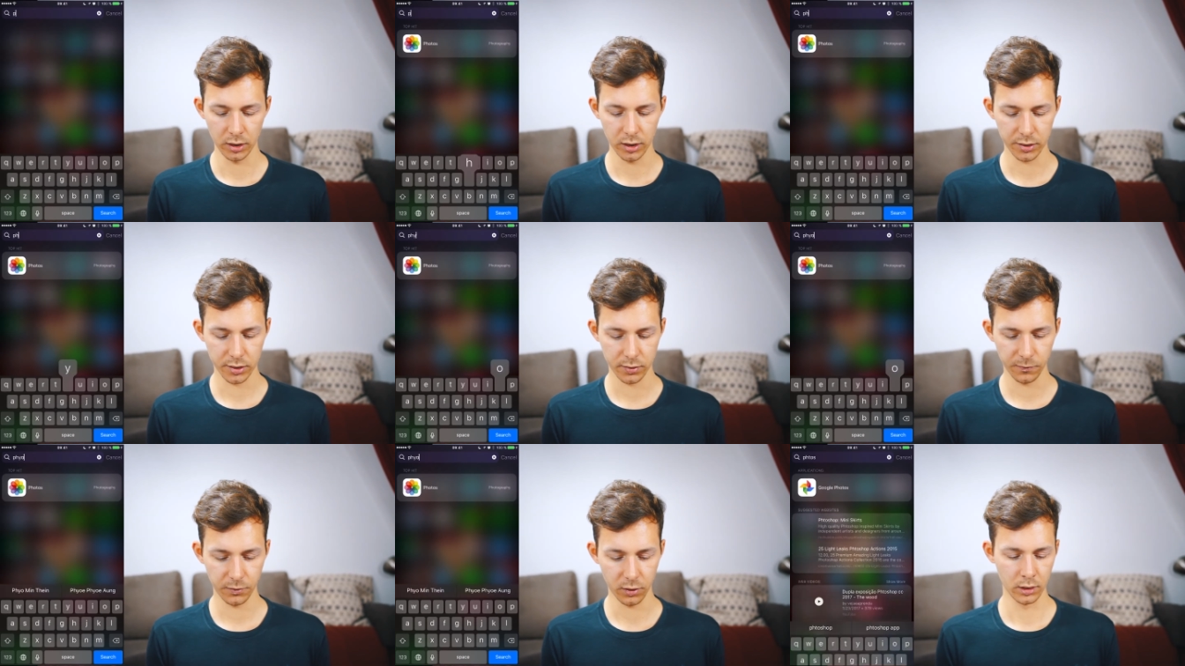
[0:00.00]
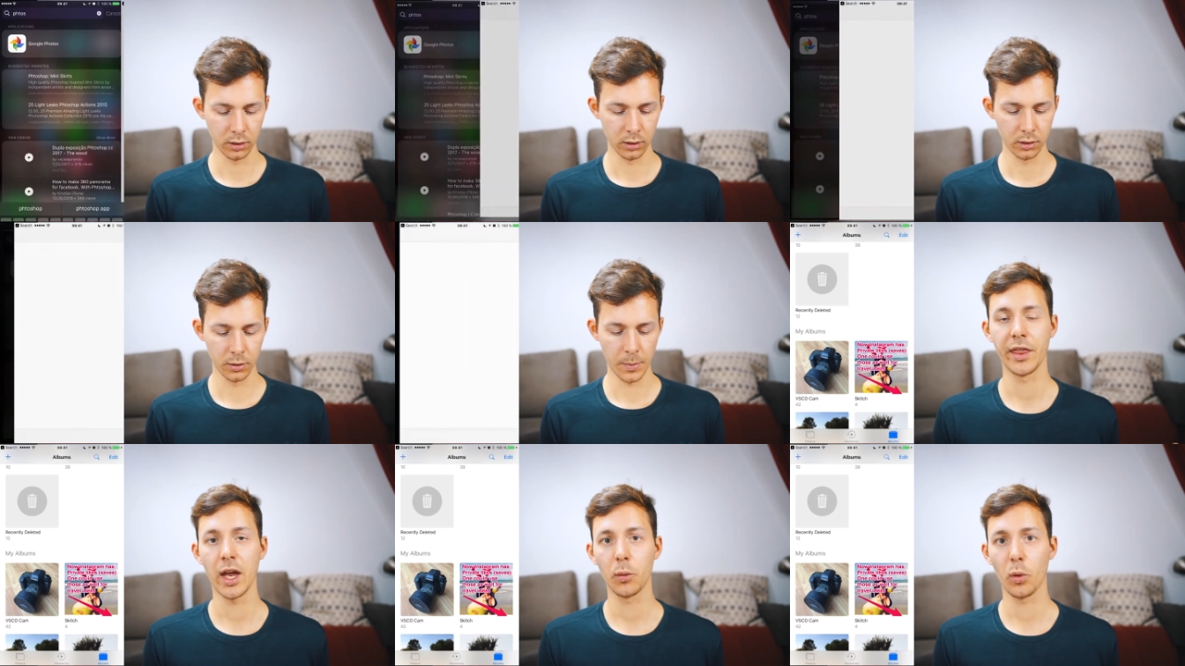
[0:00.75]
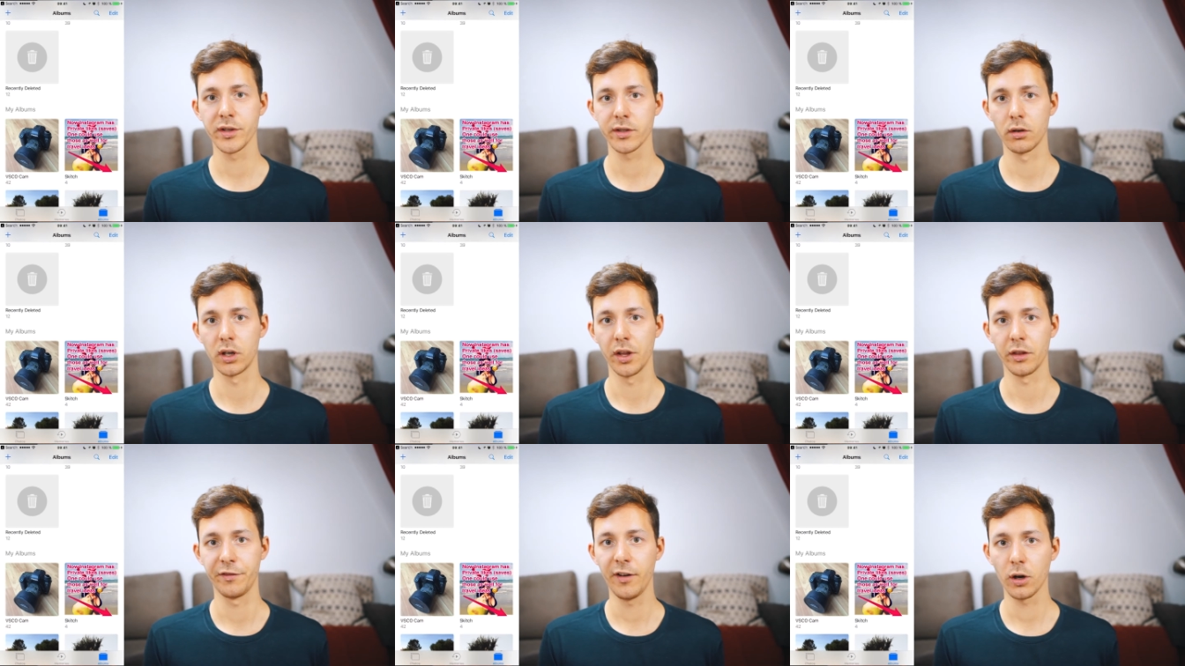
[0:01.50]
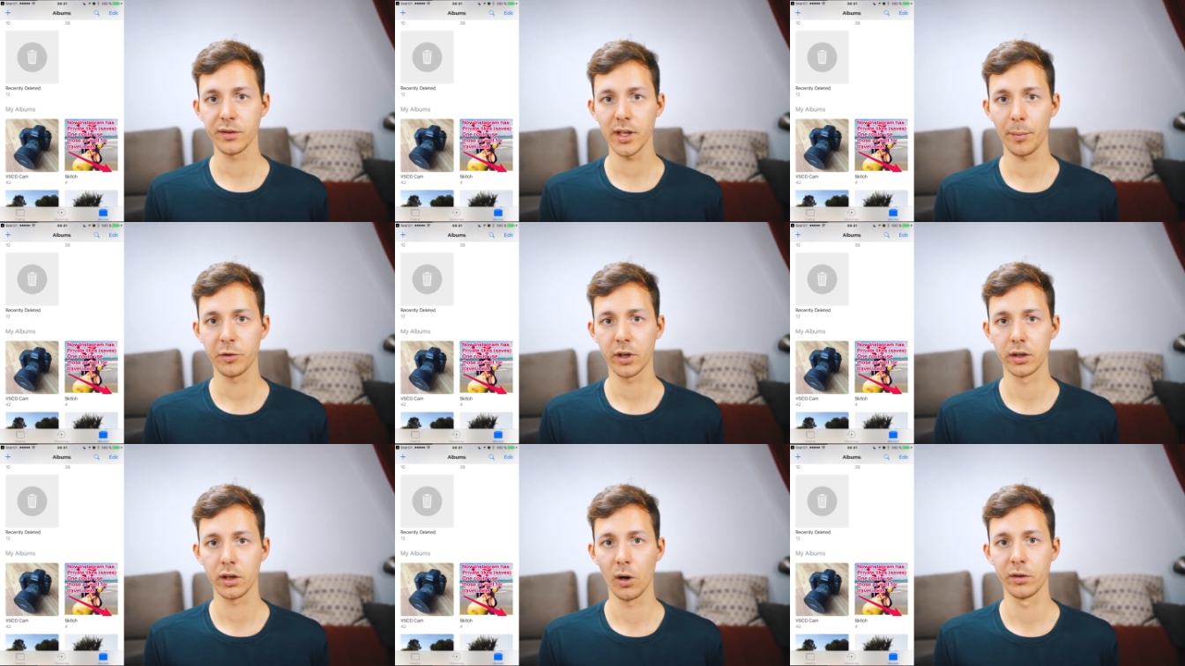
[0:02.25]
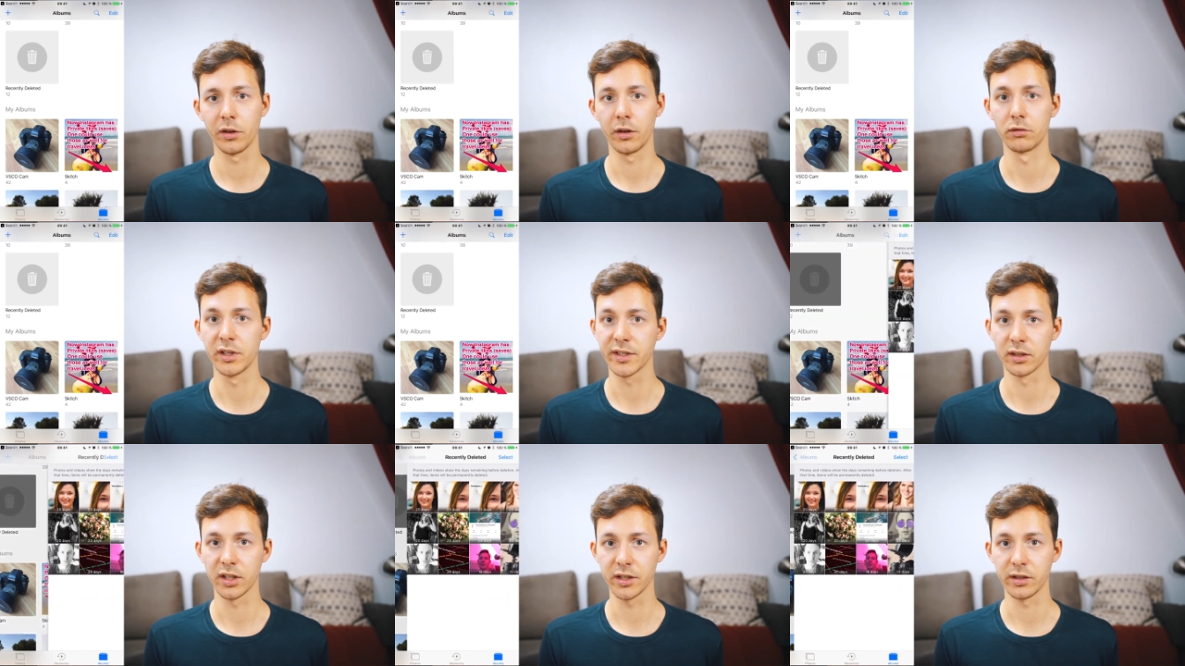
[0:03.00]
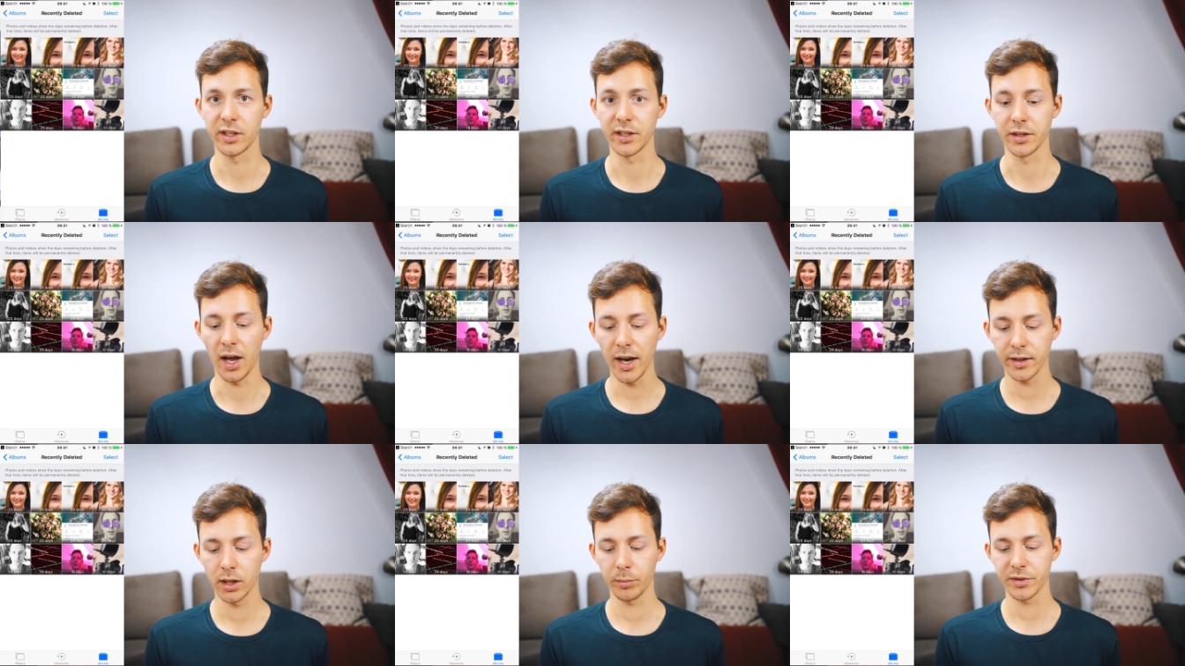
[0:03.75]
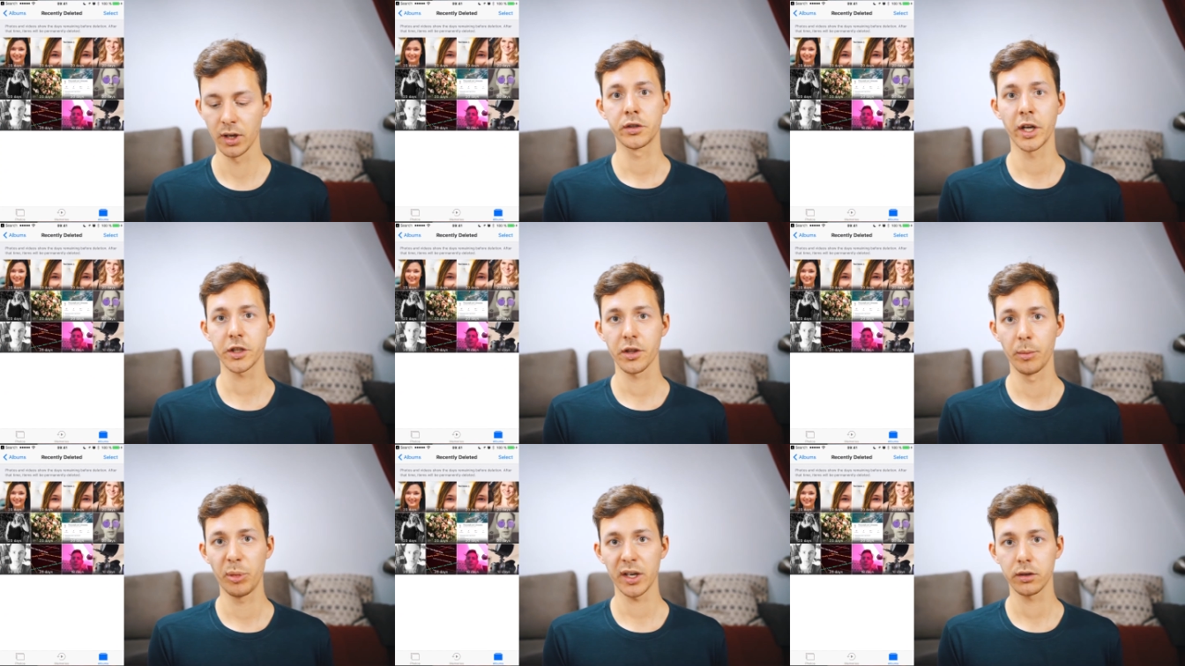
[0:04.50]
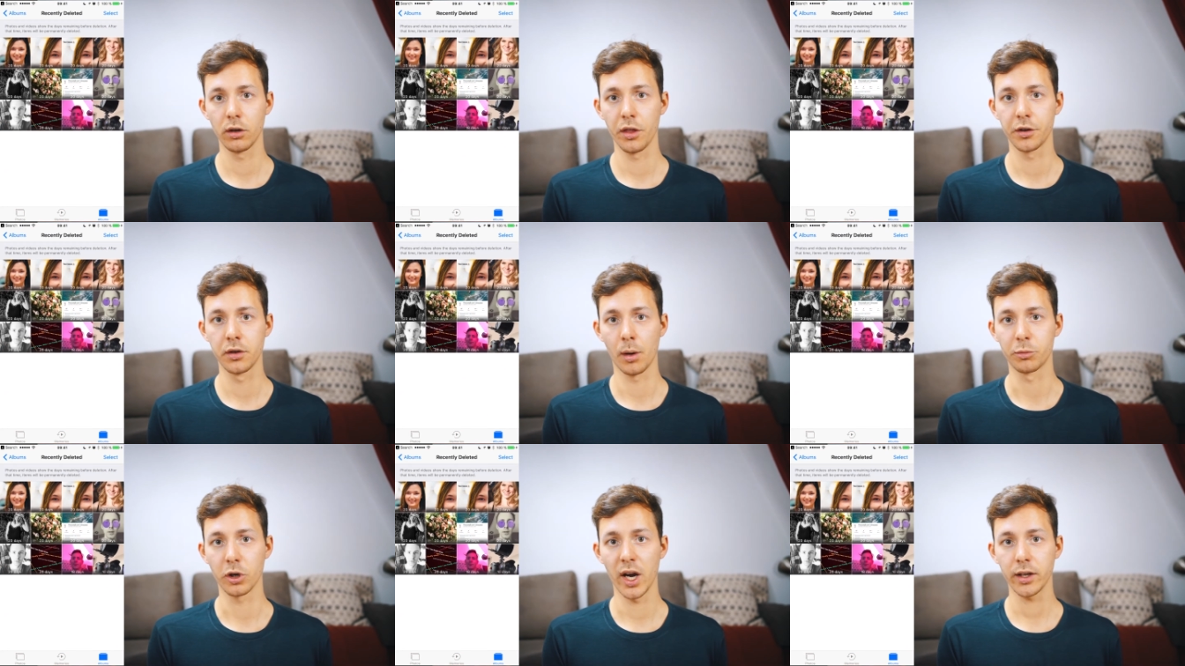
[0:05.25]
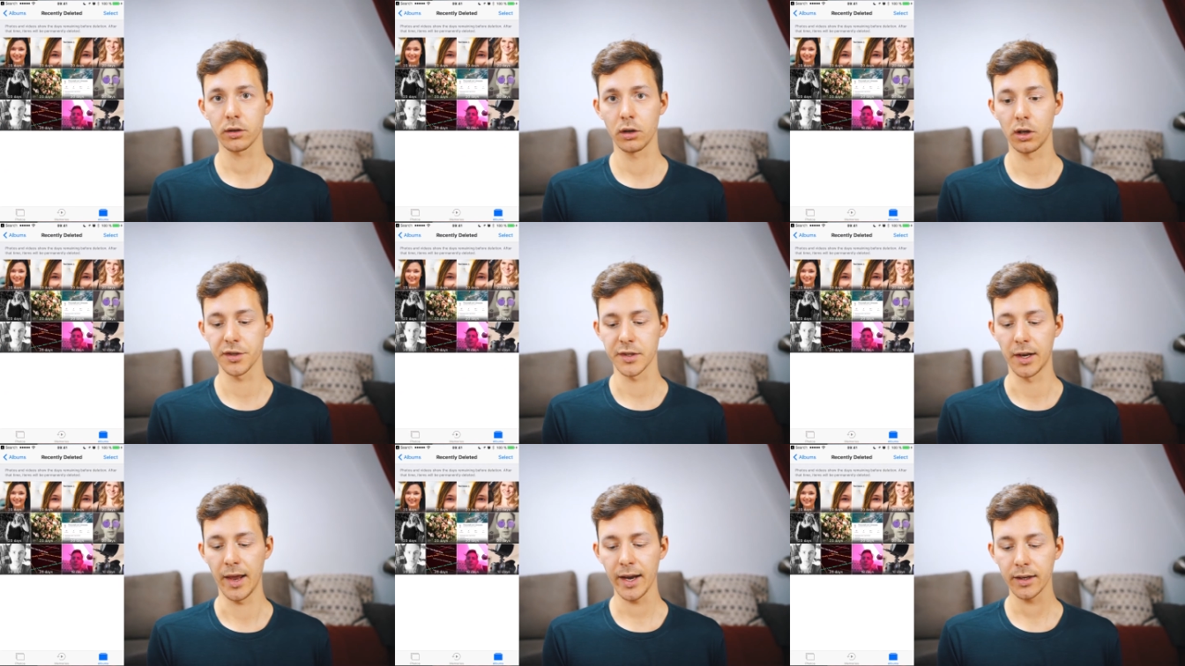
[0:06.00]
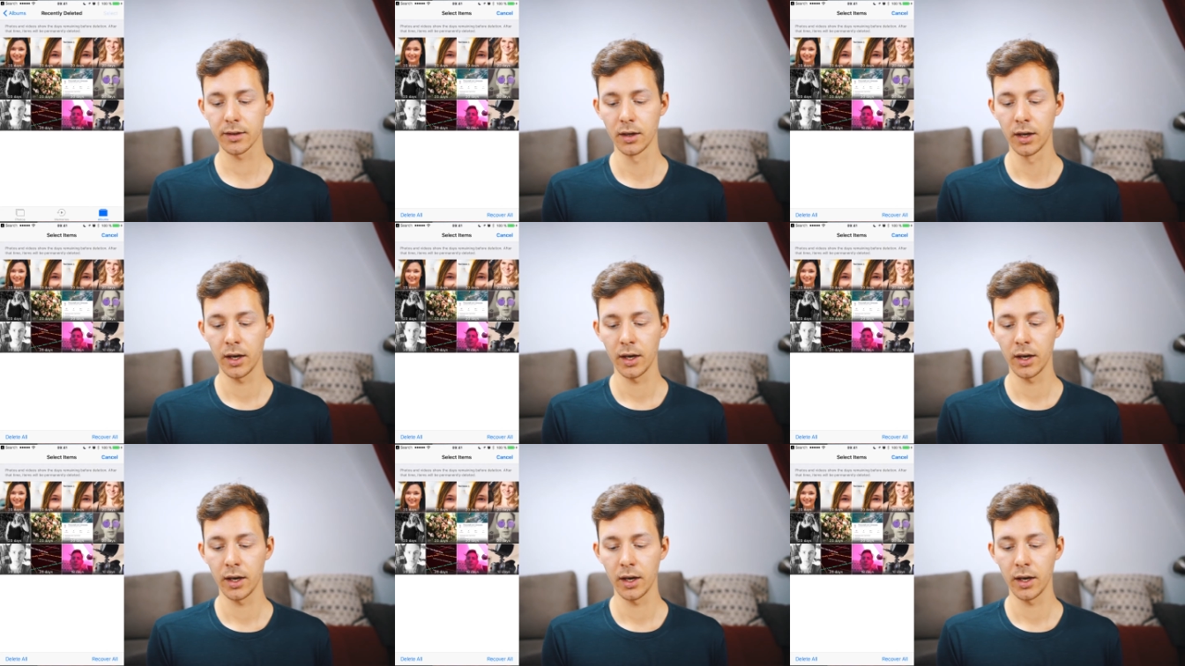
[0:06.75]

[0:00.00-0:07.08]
And then once you're in the Photos app, you can go into the recently deleted items, touch the button on the top right called Select,